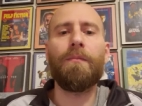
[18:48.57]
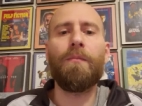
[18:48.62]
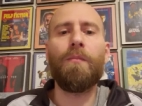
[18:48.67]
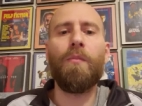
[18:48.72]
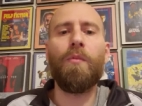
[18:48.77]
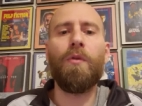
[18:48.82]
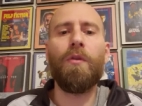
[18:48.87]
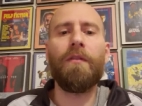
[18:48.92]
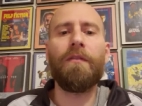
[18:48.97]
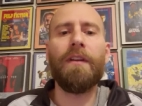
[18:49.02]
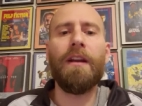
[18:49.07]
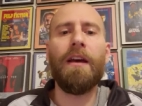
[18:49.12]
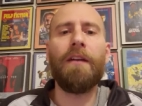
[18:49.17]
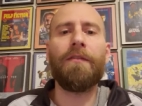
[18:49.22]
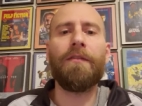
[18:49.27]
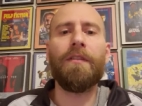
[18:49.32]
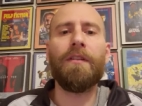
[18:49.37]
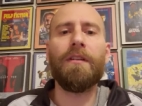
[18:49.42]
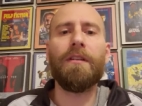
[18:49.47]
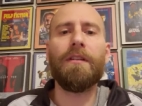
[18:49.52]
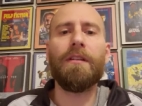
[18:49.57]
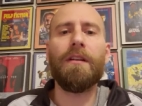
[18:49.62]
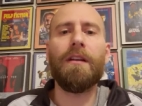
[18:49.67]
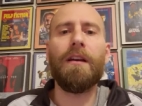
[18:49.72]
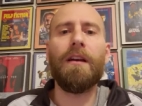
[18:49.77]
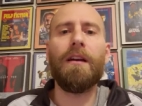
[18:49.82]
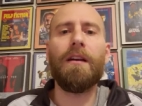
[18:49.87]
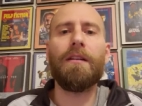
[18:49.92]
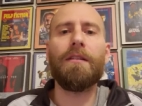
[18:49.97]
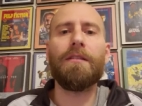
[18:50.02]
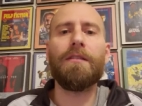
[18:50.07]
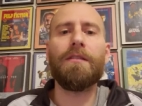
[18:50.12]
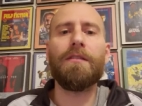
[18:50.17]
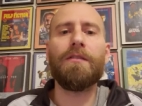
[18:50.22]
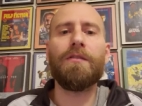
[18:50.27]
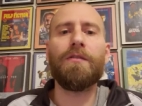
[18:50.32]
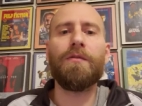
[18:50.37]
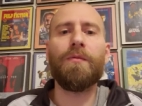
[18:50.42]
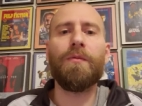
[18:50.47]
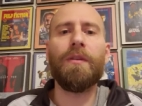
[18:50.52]
more of an effort
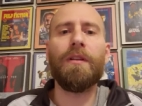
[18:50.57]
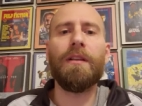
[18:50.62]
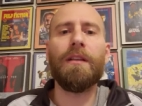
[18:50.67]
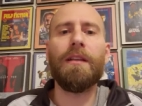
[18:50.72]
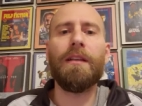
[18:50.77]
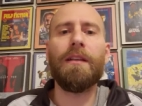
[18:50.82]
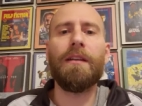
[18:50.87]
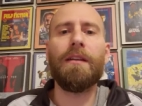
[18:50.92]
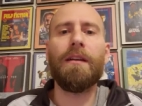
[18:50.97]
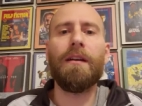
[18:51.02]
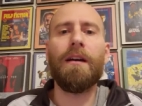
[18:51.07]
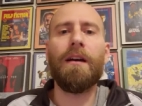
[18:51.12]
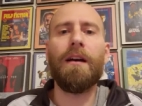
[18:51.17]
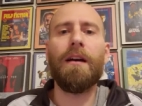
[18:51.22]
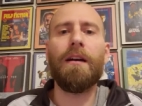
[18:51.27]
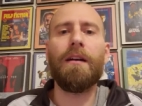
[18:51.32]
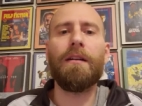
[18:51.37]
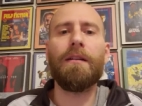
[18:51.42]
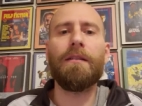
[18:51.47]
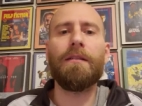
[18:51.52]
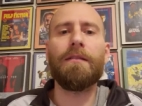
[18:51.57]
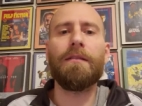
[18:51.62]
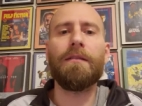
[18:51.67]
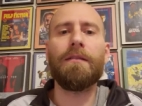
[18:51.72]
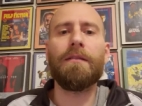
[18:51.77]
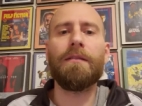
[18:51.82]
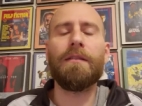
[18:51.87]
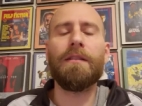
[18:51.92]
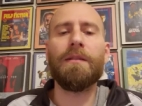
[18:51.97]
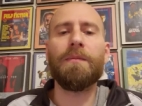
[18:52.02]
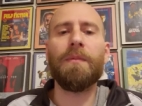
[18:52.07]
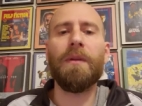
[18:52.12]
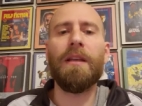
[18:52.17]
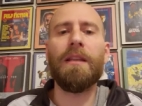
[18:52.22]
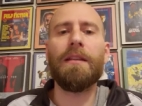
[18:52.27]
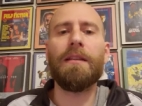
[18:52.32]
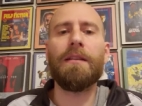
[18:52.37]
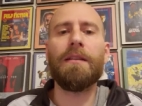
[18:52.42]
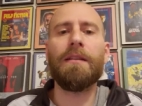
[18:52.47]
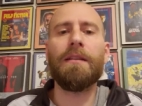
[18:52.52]
to really
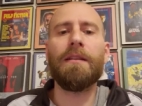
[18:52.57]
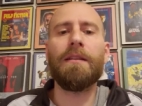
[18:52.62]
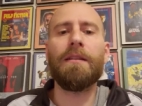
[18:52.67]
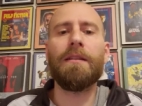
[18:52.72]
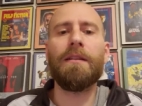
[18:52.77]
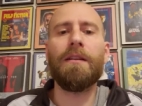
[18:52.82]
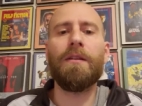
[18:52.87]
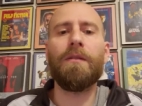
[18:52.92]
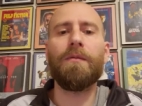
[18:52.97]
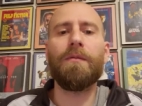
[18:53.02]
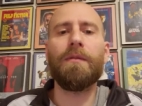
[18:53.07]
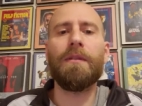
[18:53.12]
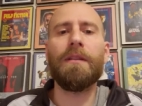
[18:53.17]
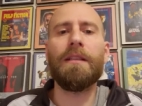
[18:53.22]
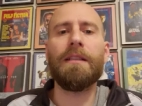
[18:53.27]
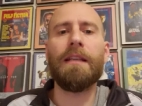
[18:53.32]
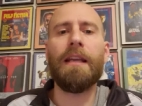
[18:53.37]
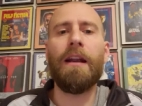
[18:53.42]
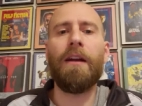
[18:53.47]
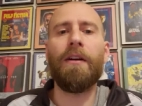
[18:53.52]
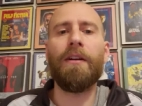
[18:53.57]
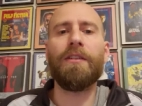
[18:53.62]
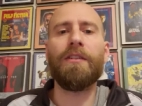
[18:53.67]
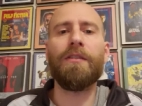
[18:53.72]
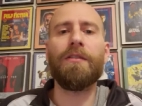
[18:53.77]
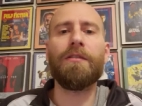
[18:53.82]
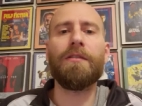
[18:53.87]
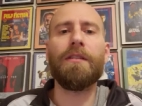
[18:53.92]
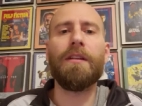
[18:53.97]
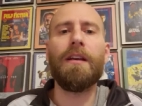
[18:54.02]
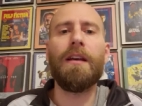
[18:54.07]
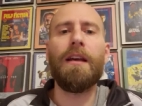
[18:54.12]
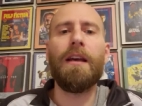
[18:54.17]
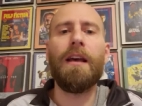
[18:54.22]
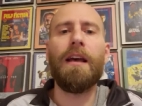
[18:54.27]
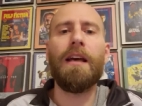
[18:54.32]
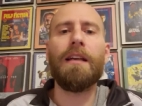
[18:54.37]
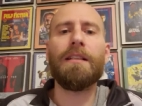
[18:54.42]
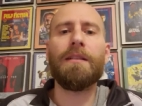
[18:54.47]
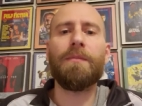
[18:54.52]
display the, the, you know these characters
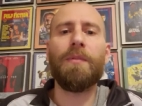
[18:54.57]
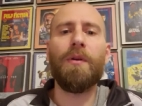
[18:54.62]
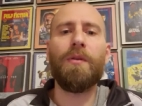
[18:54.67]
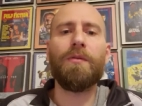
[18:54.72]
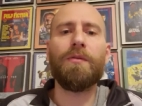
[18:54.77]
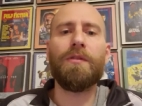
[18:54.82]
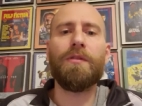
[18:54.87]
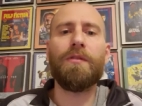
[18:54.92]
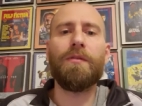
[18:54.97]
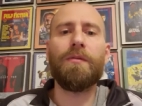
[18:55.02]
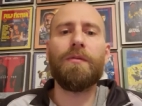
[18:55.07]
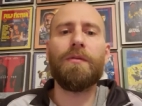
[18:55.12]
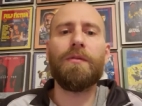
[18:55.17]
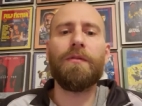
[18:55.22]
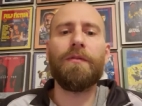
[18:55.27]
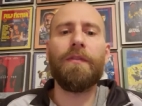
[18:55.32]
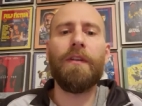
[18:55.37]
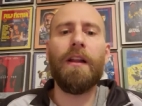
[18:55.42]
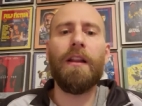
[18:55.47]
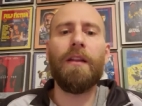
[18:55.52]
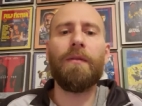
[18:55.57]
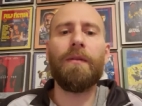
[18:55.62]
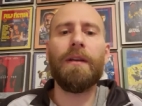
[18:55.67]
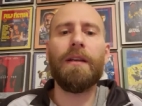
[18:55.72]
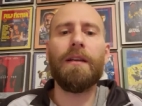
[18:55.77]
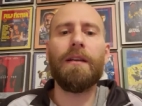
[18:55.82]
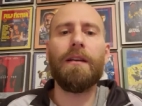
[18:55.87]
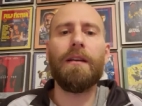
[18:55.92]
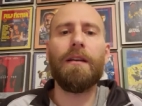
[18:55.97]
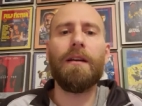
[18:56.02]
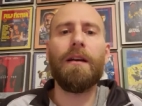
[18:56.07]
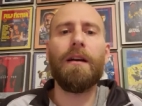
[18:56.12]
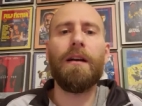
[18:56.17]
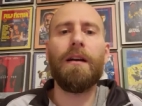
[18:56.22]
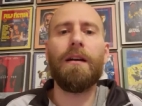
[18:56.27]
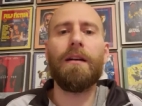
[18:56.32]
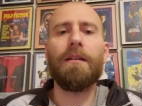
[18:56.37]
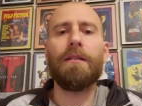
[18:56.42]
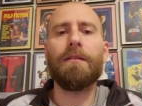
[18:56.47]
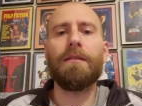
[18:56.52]
as opposed to to following
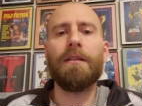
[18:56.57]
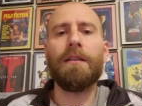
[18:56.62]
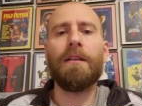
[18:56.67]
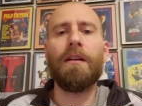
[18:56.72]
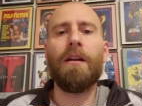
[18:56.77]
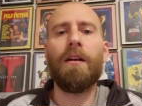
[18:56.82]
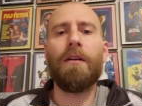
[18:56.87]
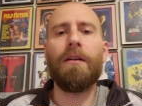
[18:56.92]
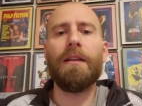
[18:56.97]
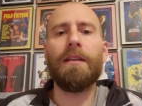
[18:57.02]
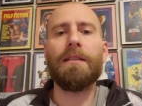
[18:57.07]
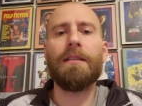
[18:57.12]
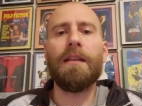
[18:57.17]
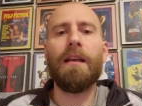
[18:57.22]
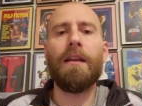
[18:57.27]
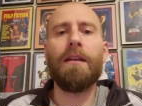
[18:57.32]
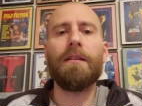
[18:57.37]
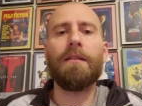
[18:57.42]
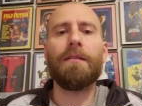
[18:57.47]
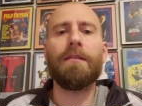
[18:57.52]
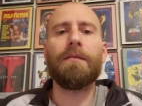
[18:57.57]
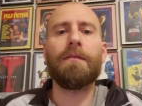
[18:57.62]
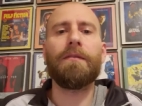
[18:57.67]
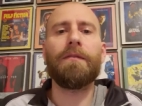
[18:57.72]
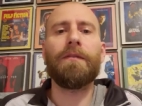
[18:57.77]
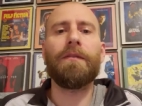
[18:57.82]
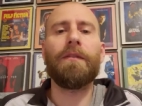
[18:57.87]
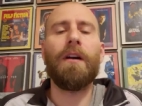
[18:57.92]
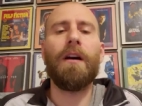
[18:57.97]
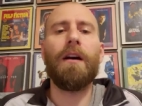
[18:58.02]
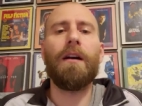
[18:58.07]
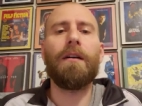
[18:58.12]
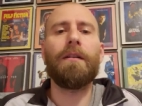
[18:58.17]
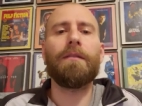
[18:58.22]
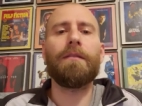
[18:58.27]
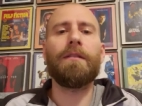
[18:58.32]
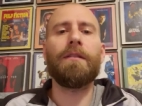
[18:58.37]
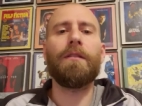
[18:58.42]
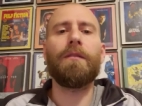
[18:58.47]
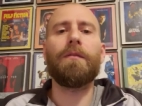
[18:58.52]
uh, an already set
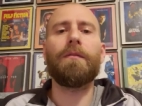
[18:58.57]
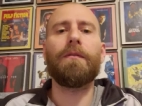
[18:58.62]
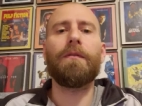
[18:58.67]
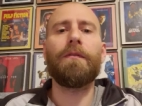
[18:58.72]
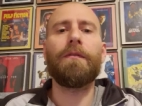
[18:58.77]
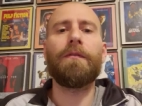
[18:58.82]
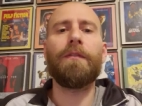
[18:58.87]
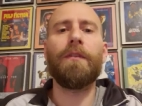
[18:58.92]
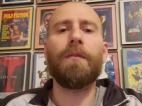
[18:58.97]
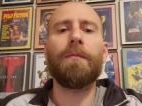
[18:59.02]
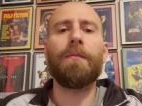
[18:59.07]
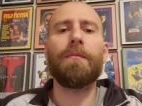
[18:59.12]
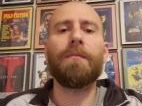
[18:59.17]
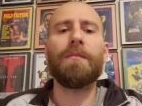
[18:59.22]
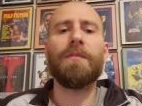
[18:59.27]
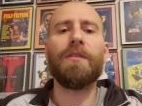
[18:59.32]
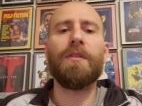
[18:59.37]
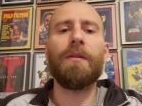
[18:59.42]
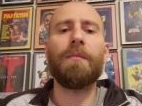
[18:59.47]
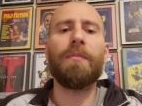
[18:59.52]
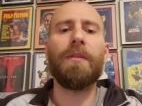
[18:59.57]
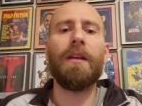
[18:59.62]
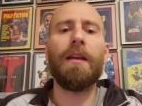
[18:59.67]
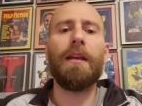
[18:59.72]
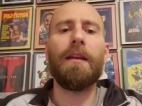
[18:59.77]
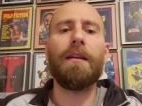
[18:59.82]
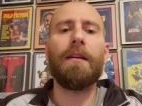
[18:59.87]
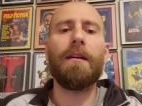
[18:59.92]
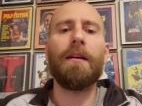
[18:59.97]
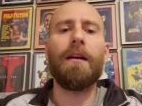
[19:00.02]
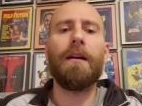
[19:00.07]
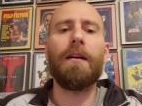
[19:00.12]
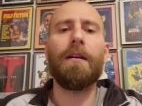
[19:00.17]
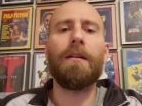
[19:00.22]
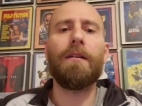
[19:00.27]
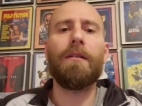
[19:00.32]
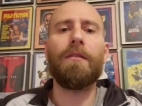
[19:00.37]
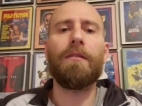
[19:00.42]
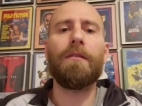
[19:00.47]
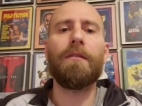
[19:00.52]
uh, you know film screenplay
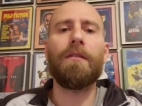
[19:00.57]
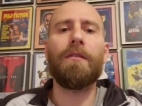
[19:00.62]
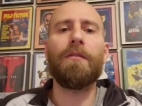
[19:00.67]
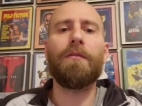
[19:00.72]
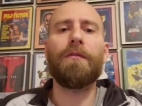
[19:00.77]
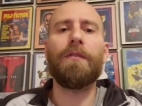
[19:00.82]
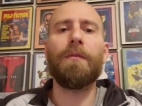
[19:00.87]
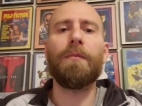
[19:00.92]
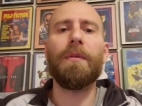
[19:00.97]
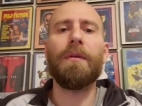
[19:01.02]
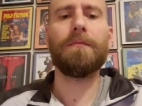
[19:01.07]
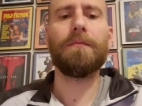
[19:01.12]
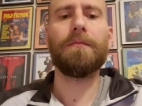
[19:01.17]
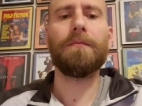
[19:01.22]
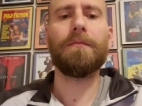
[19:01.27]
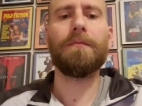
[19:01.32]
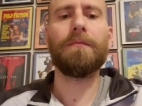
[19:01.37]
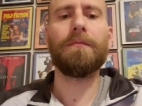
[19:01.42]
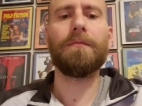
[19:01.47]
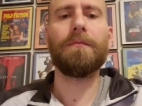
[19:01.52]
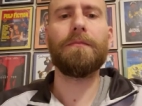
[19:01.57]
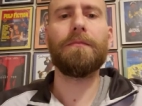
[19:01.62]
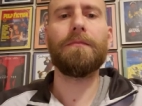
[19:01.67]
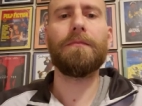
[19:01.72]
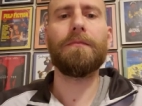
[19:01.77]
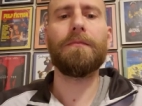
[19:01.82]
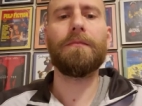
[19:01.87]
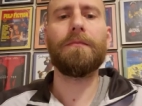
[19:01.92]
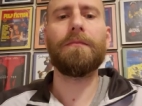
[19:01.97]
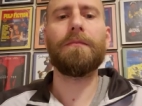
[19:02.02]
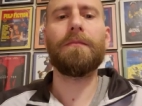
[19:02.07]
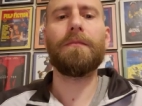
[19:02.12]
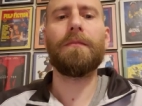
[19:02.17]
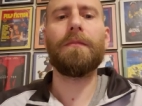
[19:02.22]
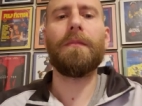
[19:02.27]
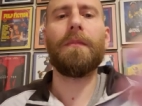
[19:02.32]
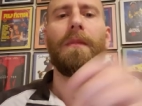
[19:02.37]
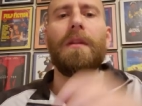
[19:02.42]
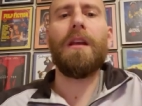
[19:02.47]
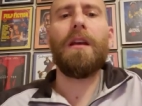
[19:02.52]
uh, or you know filming pattern.
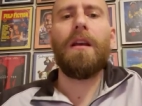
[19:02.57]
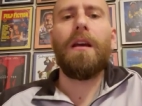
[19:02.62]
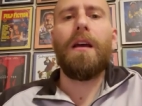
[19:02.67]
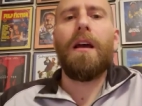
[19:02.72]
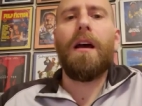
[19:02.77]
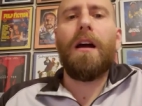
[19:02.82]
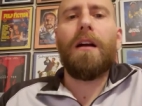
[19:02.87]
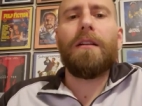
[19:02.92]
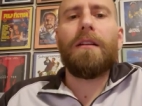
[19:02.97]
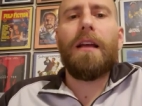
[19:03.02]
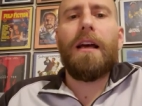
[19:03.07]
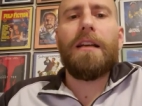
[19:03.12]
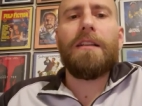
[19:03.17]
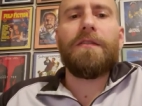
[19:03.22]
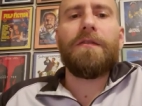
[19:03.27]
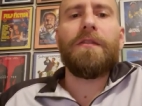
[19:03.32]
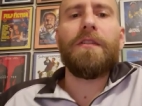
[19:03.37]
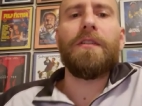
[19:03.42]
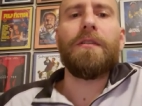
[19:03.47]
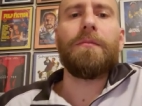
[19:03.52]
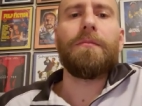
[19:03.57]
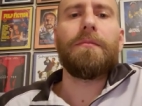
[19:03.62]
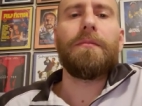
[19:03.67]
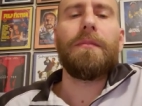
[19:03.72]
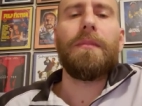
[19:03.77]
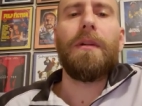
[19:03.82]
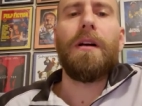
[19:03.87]
Our last film